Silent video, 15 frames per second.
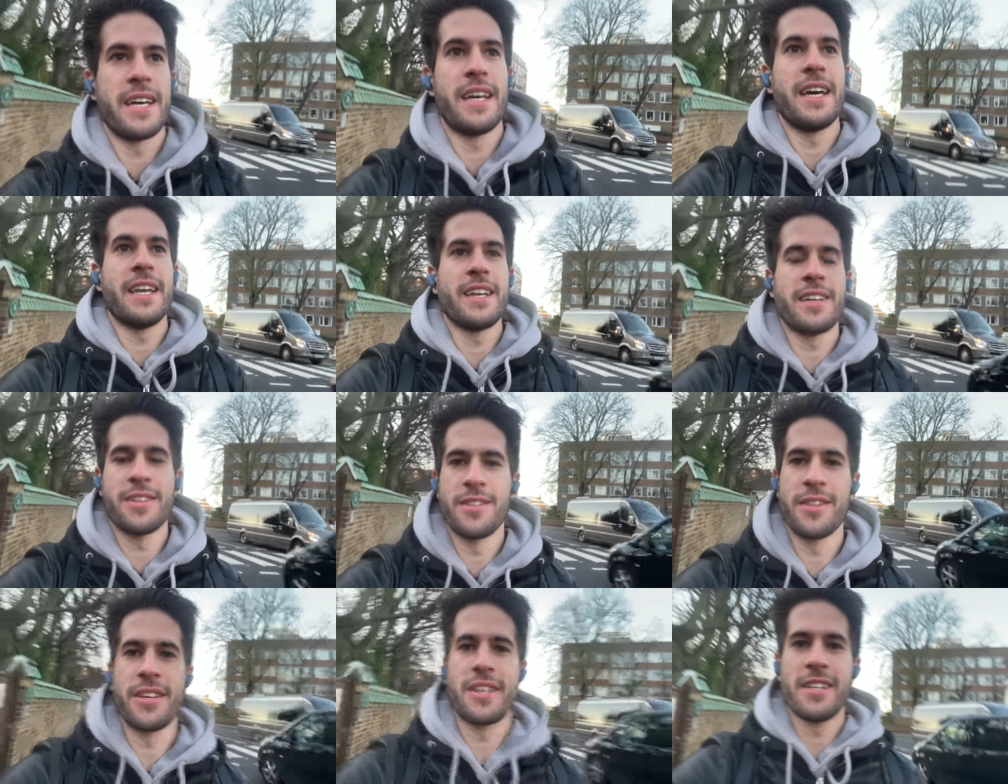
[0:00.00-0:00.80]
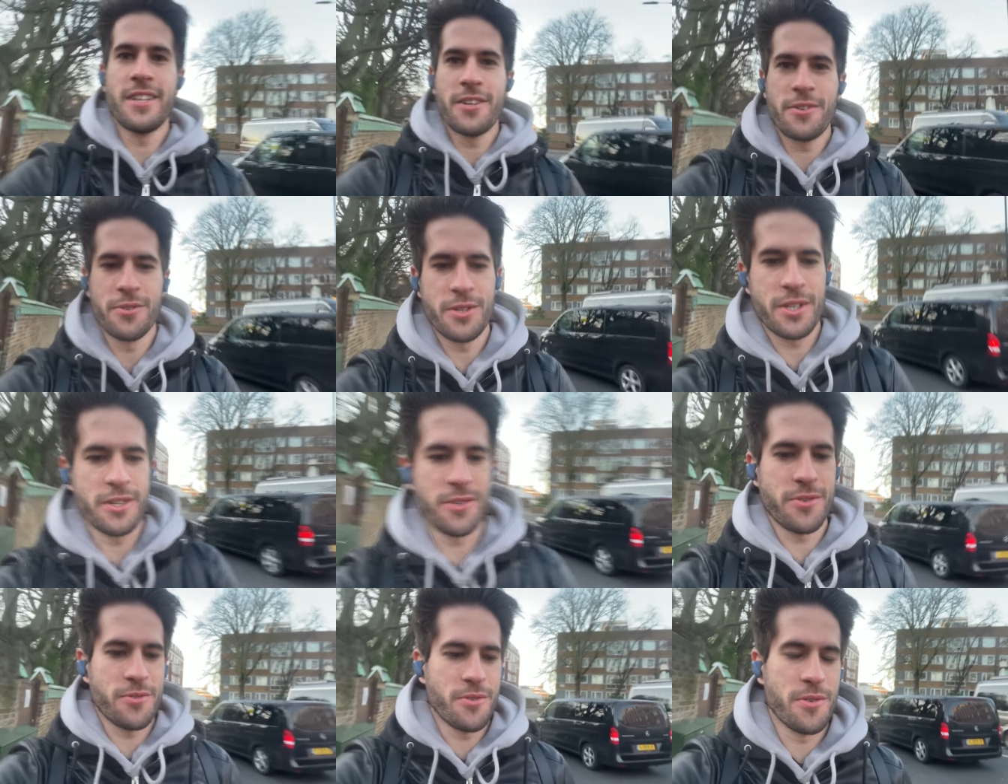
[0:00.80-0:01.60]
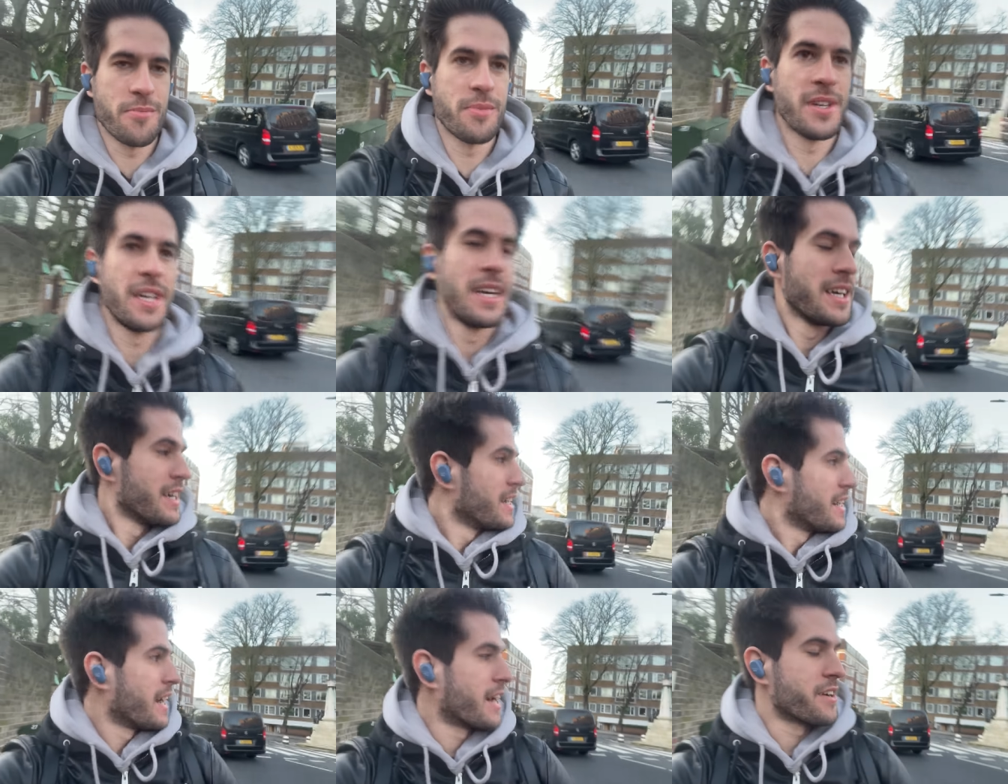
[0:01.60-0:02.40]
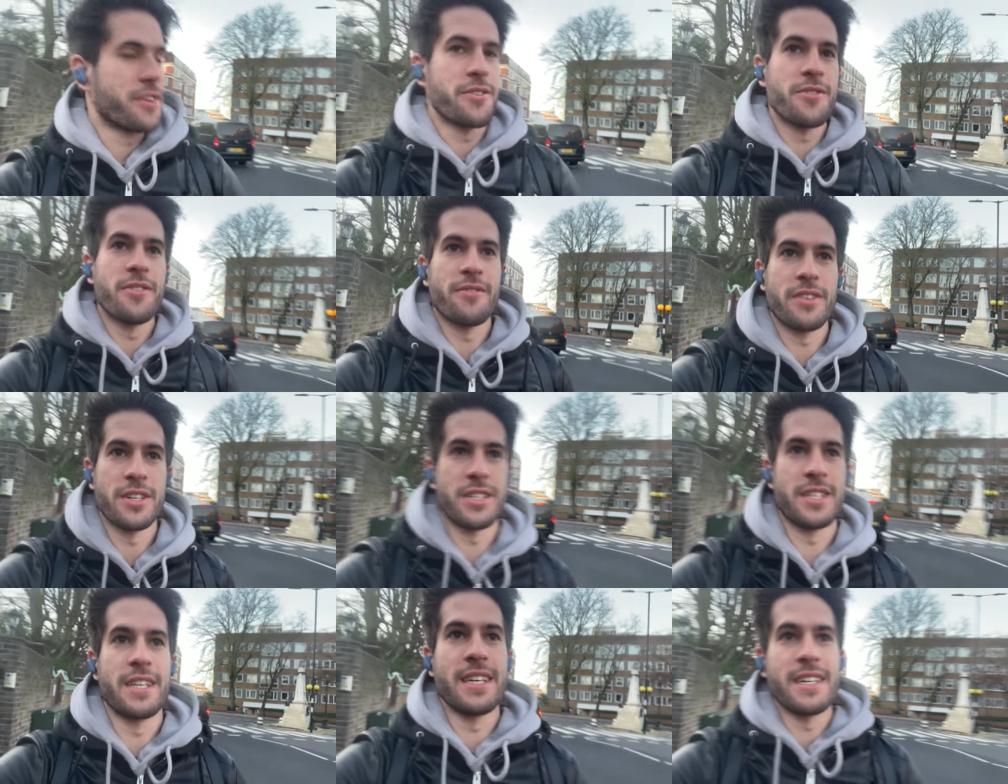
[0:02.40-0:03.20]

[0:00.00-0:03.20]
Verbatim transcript: heading to the clinical skills room at our university.